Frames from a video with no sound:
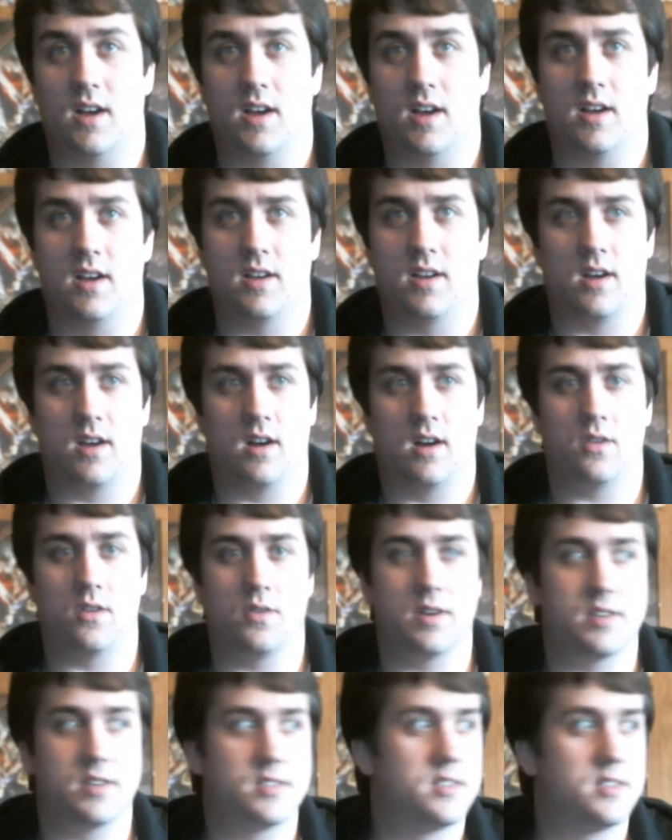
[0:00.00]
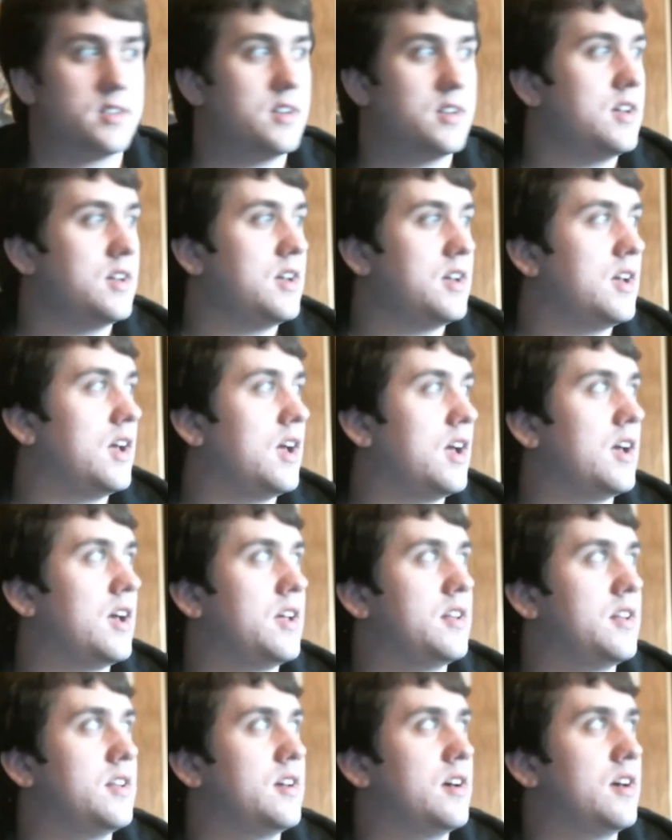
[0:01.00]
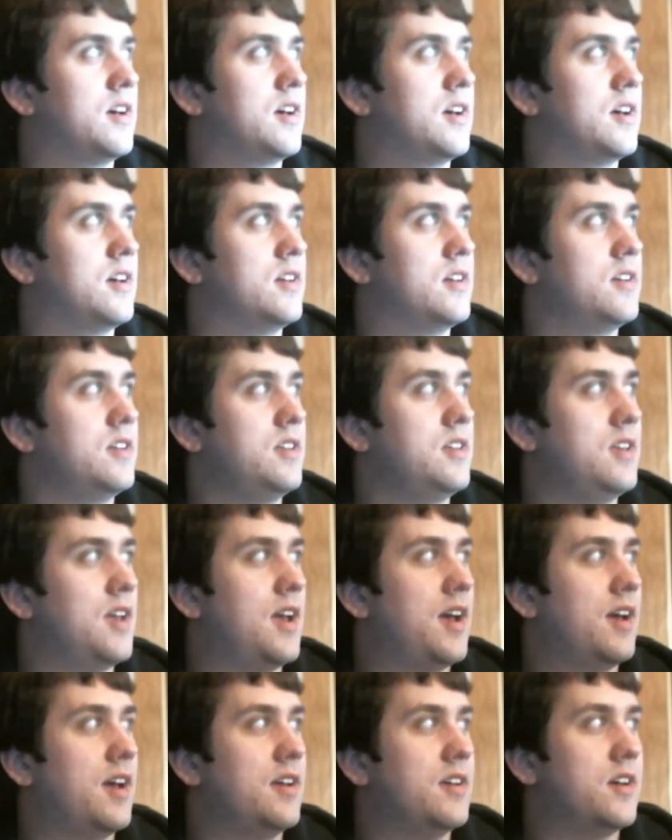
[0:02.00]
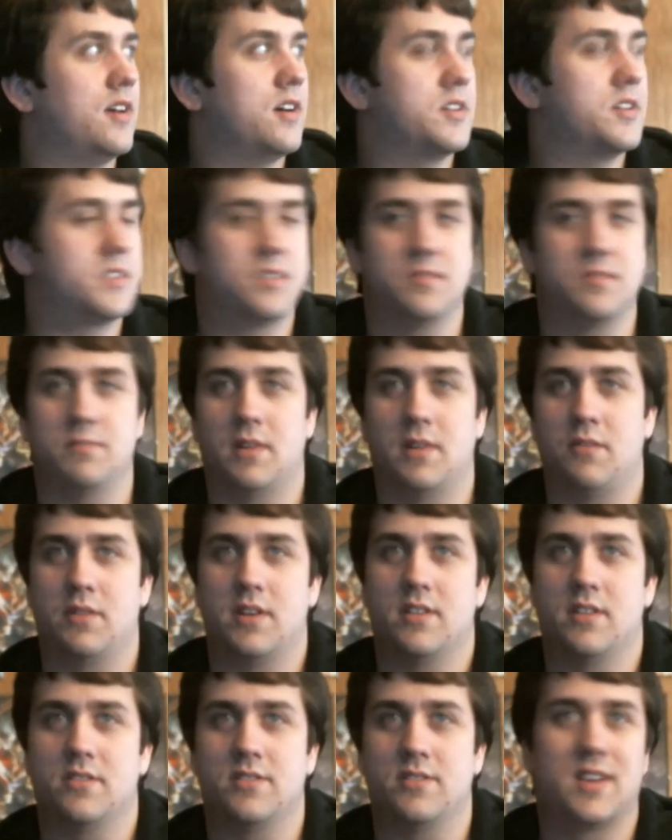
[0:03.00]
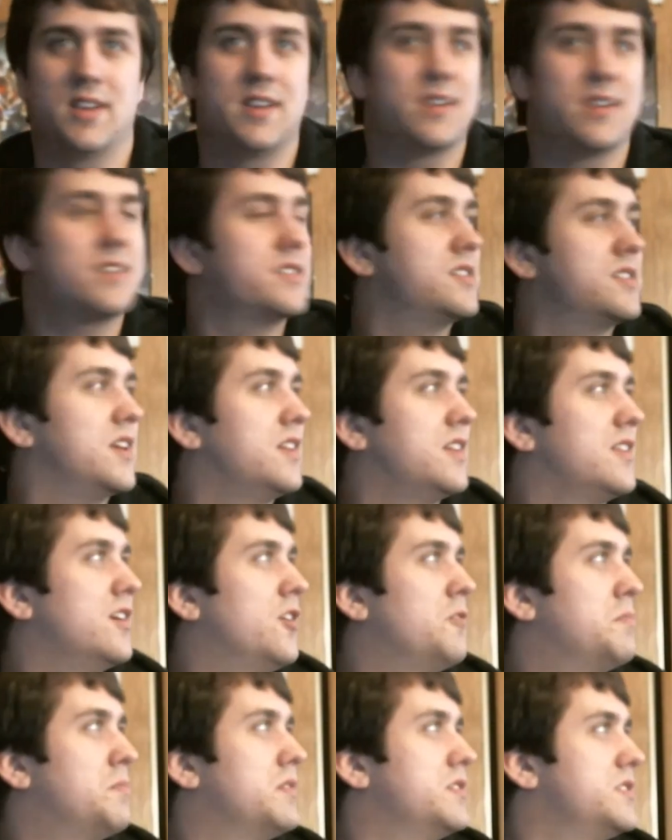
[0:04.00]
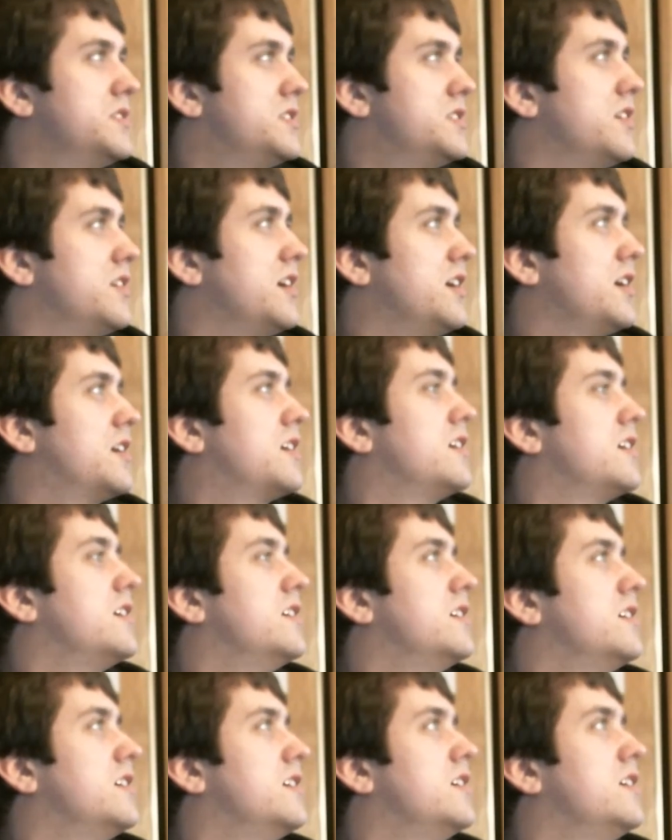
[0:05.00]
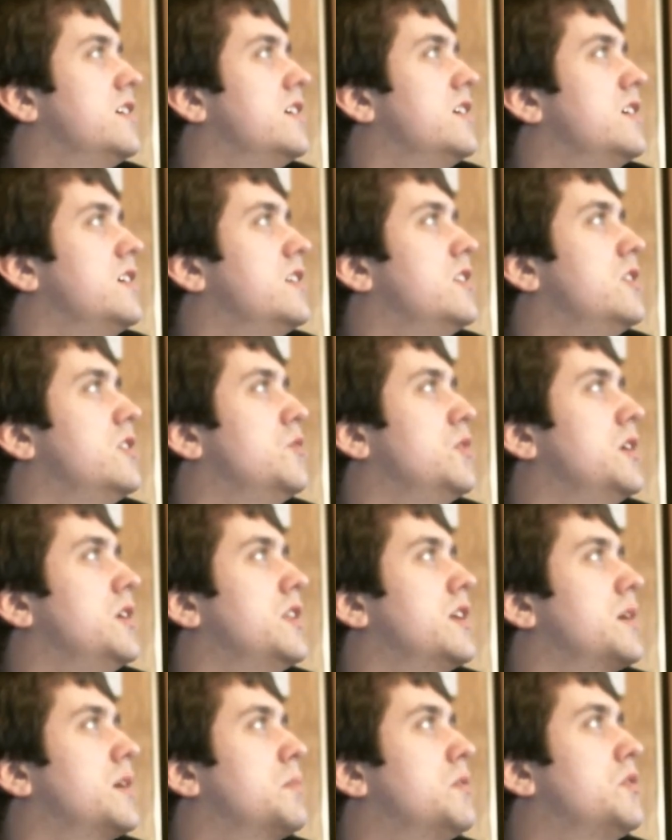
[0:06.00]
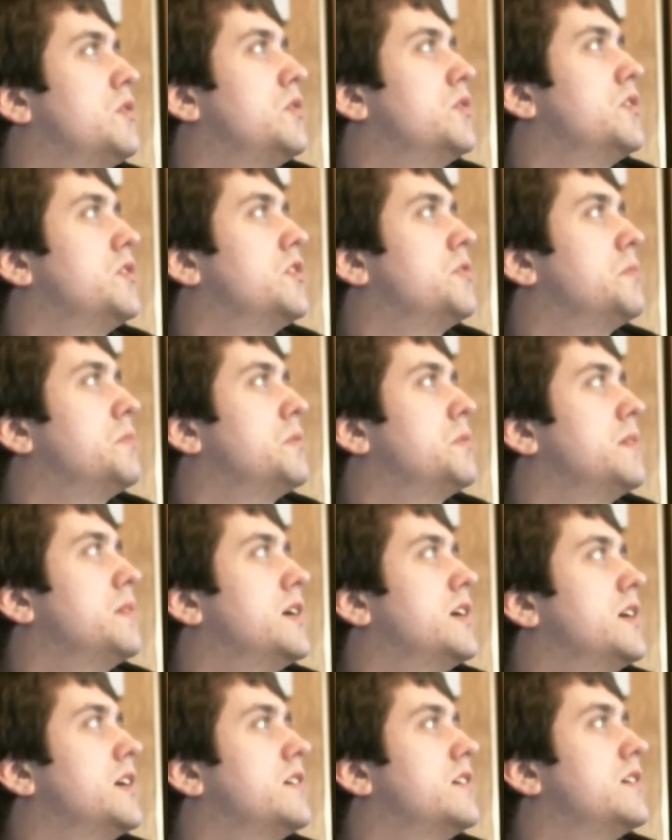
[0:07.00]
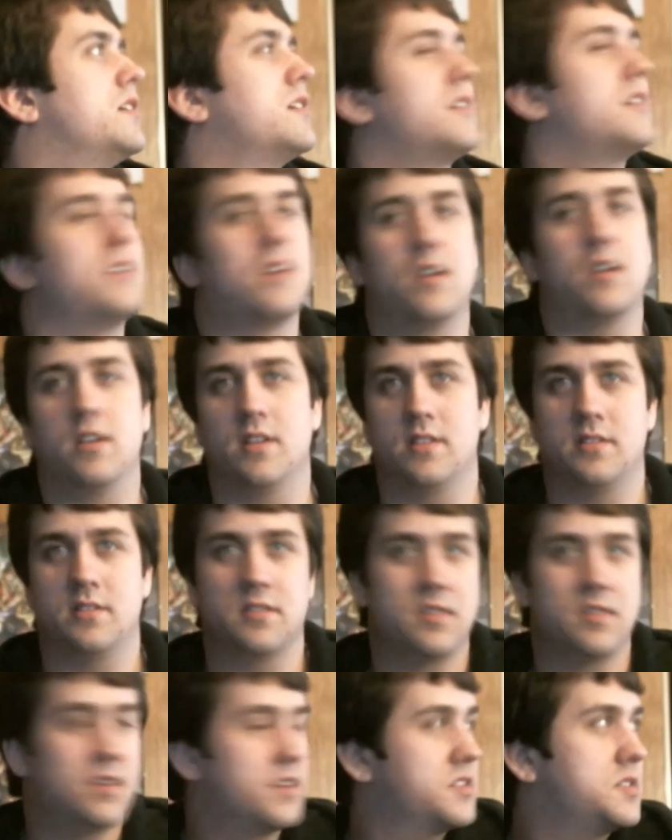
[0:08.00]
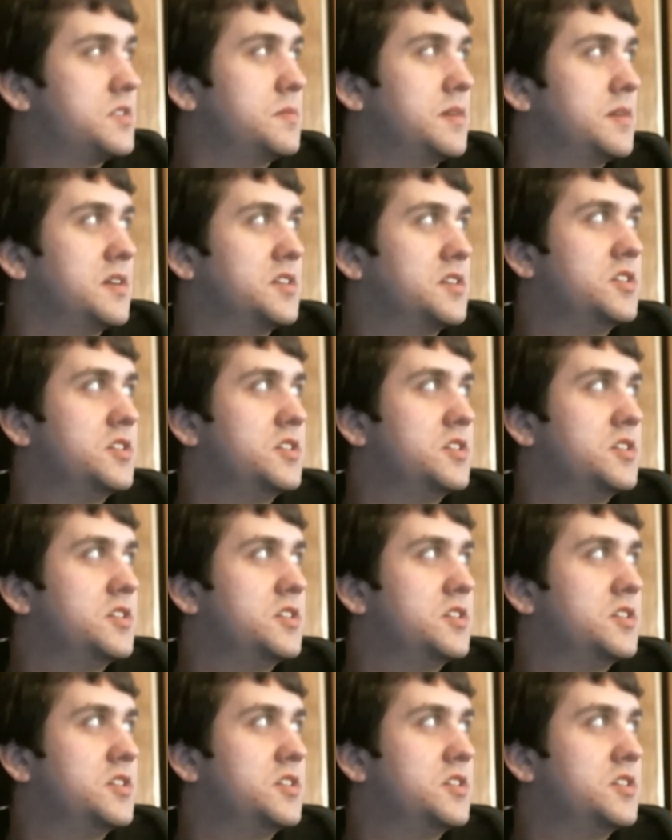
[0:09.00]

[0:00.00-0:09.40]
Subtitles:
Conquest, and yeah. Also, my window's like slightly open, so like the wind like pulled open my curtain a smidge.